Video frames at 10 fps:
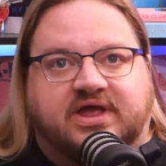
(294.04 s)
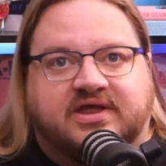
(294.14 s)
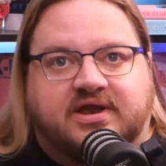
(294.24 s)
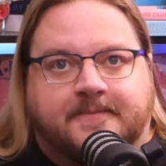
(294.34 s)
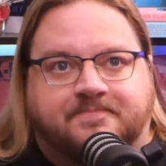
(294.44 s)

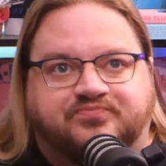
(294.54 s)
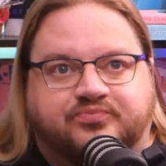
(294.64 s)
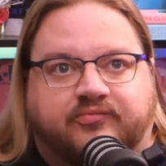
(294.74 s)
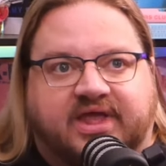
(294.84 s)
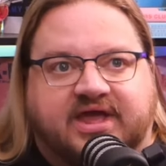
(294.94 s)
it
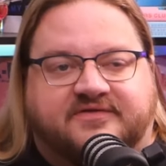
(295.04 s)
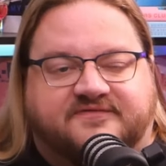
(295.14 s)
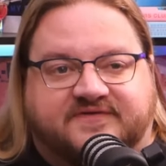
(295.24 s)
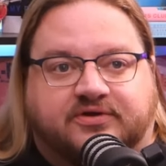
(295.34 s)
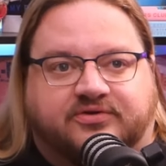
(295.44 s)
it
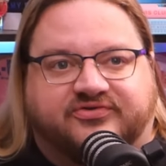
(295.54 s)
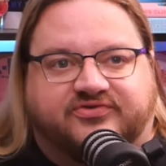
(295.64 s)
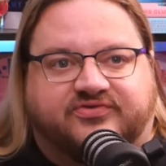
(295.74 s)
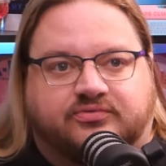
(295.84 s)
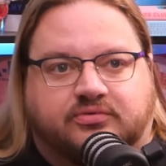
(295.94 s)

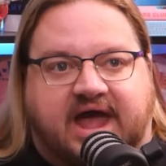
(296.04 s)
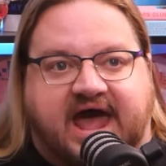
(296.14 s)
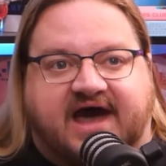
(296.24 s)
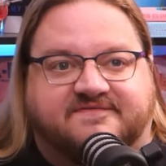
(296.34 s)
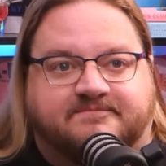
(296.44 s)
feels
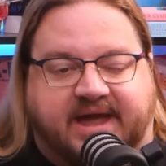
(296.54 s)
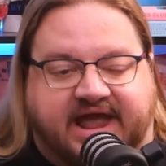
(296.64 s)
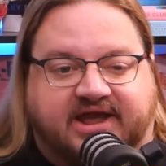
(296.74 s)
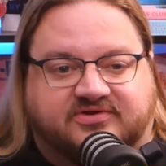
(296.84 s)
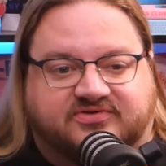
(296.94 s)

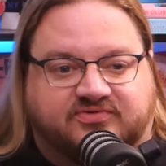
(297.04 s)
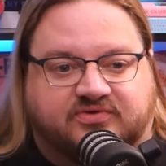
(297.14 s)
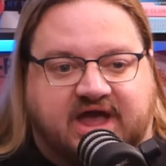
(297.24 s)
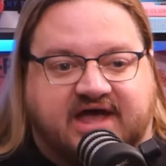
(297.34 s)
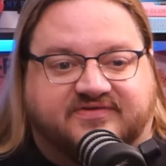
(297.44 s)
half-baked,
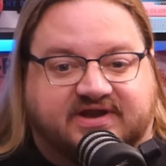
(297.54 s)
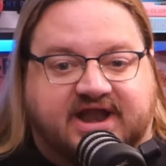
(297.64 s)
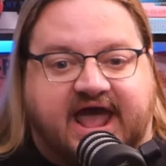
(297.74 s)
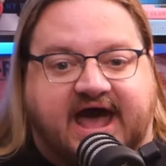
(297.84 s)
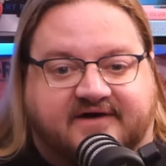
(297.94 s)
as in
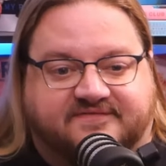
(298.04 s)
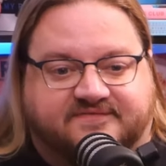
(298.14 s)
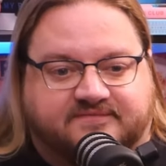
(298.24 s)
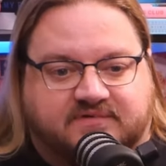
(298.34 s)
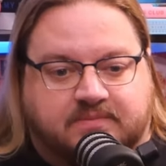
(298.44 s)

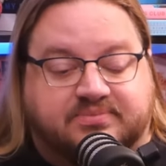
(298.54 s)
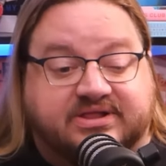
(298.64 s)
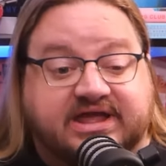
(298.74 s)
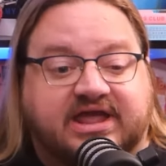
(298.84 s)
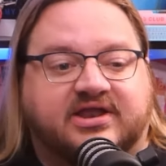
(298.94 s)

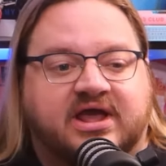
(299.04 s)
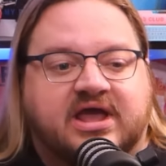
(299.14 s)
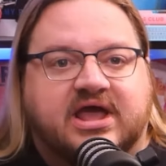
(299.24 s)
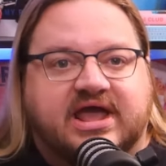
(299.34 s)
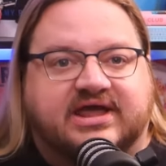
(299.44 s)
half-complete.
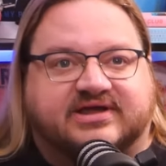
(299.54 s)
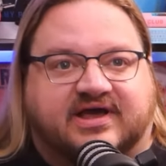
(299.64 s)
It